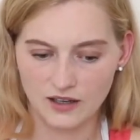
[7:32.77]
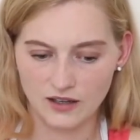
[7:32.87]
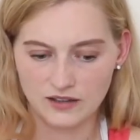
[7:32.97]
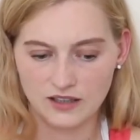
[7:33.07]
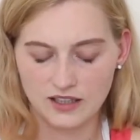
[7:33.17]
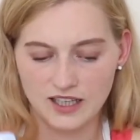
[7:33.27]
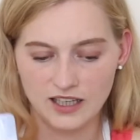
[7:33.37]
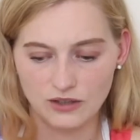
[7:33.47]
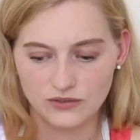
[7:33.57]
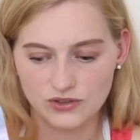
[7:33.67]
the
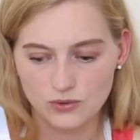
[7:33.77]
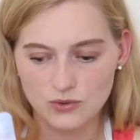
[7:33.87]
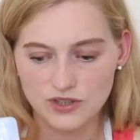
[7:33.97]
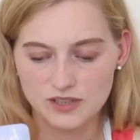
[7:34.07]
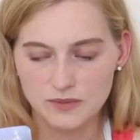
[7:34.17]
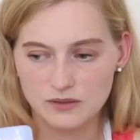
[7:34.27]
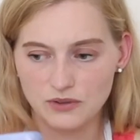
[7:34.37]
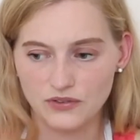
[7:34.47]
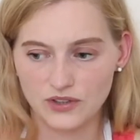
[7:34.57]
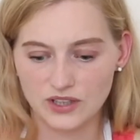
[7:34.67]
King of Swords makes me
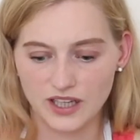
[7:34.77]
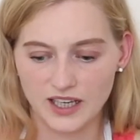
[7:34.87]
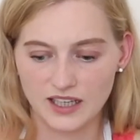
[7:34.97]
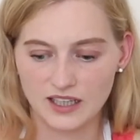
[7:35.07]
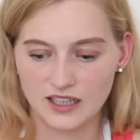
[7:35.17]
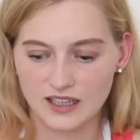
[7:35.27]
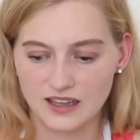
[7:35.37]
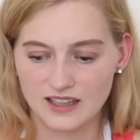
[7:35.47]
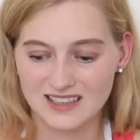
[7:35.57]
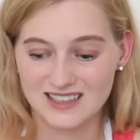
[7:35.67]
feel like
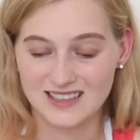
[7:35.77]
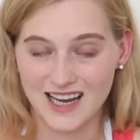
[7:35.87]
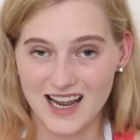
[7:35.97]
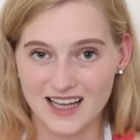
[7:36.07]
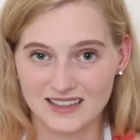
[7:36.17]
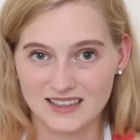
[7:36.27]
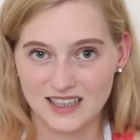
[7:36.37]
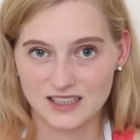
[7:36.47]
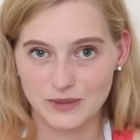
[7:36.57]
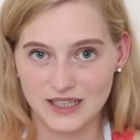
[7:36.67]
the stance
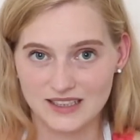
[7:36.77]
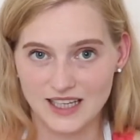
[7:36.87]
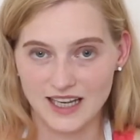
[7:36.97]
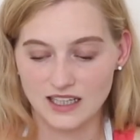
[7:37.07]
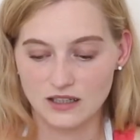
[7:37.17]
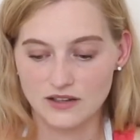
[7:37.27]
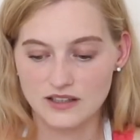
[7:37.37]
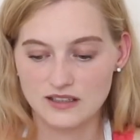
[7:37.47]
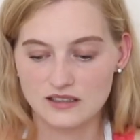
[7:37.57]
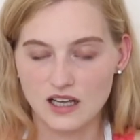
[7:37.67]
that's being taken on
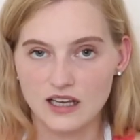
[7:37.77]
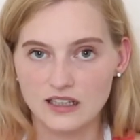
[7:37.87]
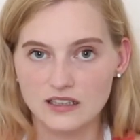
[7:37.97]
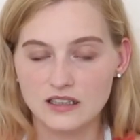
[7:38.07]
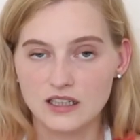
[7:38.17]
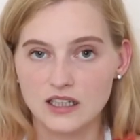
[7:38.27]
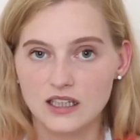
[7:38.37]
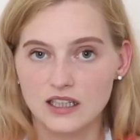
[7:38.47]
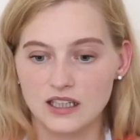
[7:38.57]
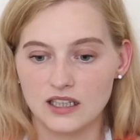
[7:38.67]
this side
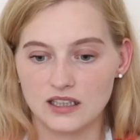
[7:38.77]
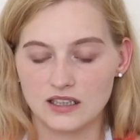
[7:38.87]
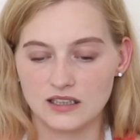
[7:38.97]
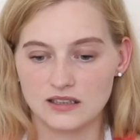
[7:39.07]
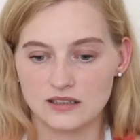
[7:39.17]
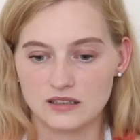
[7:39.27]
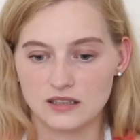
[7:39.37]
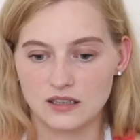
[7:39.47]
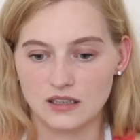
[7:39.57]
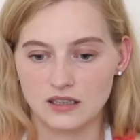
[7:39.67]
is
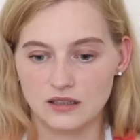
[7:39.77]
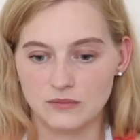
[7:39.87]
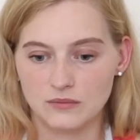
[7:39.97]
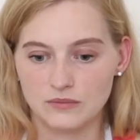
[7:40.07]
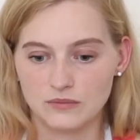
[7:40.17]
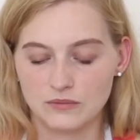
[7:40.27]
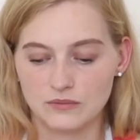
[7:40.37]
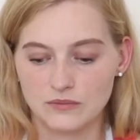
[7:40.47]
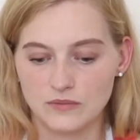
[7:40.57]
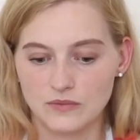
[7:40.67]

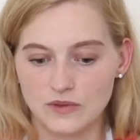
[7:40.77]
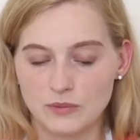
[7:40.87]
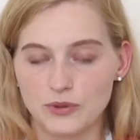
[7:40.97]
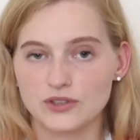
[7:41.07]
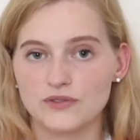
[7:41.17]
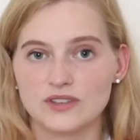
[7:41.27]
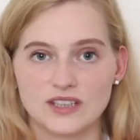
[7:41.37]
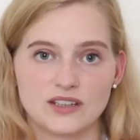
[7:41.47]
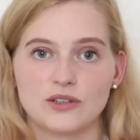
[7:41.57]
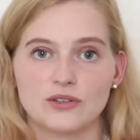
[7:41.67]
the person feels
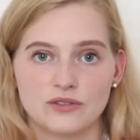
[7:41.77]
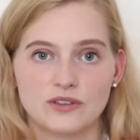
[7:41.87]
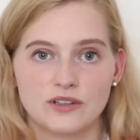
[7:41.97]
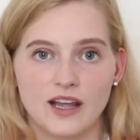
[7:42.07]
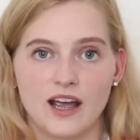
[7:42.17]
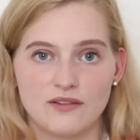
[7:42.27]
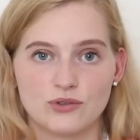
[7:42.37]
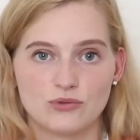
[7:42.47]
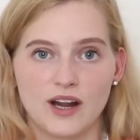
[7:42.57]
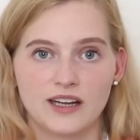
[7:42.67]
like they have the
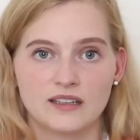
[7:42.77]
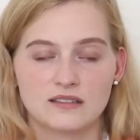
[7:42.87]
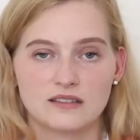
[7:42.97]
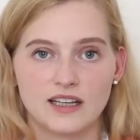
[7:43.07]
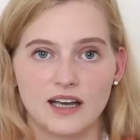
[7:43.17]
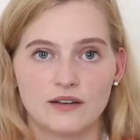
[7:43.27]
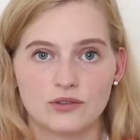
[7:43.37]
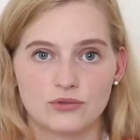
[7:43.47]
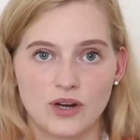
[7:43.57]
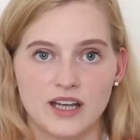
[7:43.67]
right. They have the
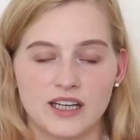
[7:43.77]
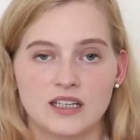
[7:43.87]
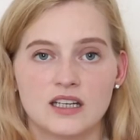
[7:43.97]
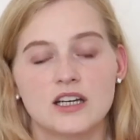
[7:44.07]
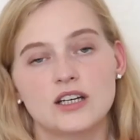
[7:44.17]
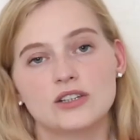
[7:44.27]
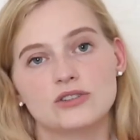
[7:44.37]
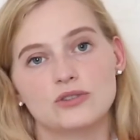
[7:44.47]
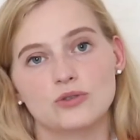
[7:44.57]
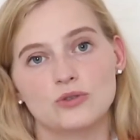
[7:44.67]
right
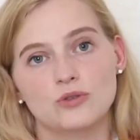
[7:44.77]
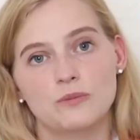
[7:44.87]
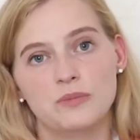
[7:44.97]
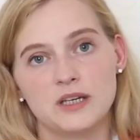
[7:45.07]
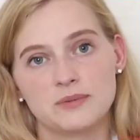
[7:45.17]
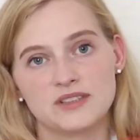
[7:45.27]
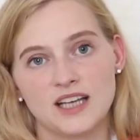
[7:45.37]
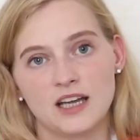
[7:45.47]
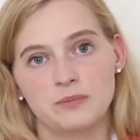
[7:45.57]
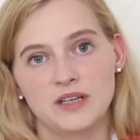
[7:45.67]
to be
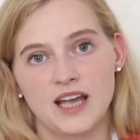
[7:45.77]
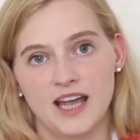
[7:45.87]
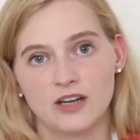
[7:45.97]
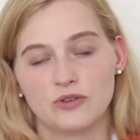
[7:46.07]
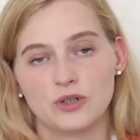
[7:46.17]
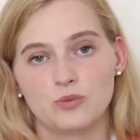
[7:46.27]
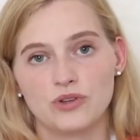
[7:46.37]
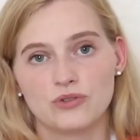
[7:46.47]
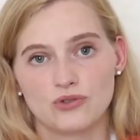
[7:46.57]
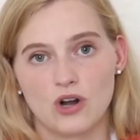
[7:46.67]
upset, be angry,
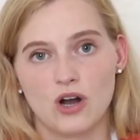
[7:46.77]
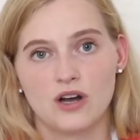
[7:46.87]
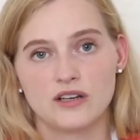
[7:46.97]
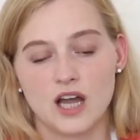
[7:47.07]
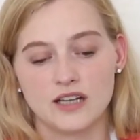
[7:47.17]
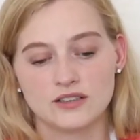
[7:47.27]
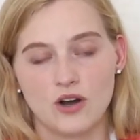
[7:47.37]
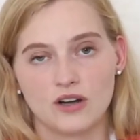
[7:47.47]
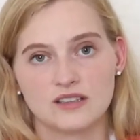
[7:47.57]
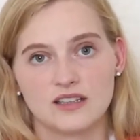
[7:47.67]
withdraw, not
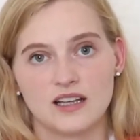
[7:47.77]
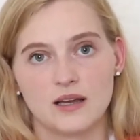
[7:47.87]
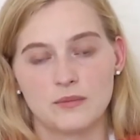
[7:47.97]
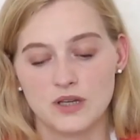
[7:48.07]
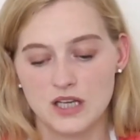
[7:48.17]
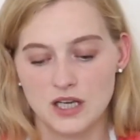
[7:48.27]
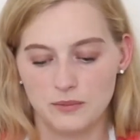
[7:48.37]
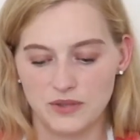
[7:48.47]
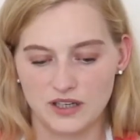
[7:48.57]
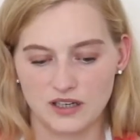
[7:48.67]
talk to them,
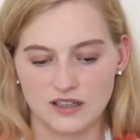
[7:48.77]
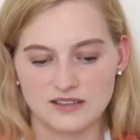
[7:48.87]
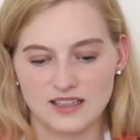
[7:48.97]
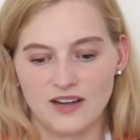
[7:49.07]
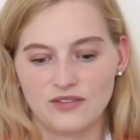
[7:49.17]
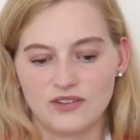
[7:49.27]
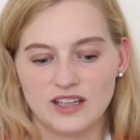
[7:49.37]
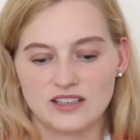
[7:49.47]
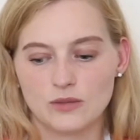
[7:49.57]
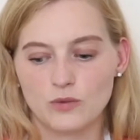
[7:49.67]
because I feel like
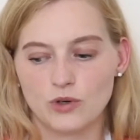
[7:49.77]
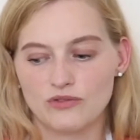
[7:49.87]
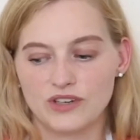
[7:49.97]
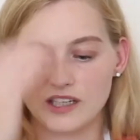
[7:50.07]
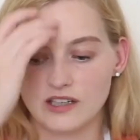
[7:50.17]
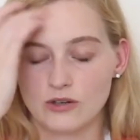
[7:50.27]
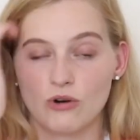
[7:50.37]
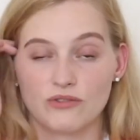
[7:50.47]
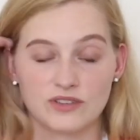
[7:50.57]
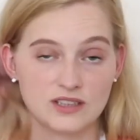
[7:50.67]
someone over here
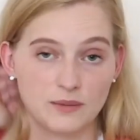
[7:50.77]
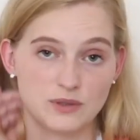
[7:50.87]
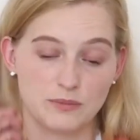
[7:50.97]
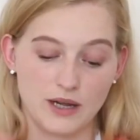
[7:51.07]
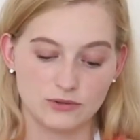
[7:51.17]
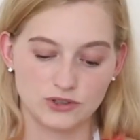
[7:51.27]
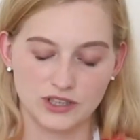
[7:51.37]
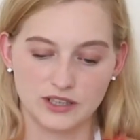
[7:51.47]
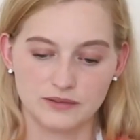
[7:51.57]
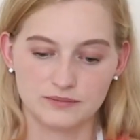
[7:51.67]
overstepped a
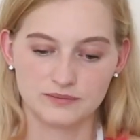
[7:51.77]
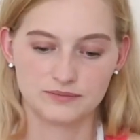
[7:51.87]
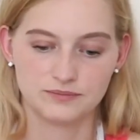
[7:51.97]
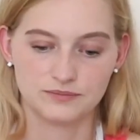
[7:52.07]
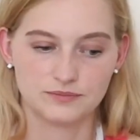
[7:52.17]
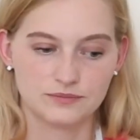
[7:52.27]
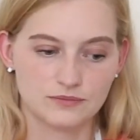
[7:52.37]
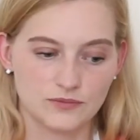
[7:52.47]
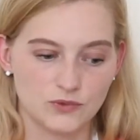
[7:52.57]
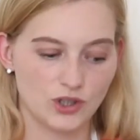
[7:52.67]
boundary
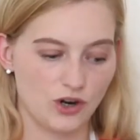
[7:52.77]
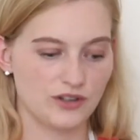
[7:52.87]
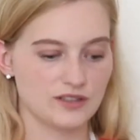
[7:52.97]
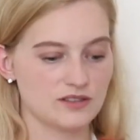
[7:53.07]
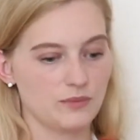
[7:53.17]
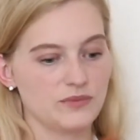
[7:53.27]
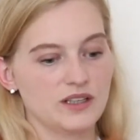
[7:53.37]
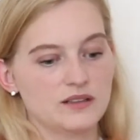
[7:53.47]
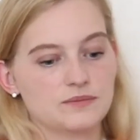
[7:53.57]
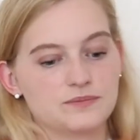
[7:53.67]
regarding something.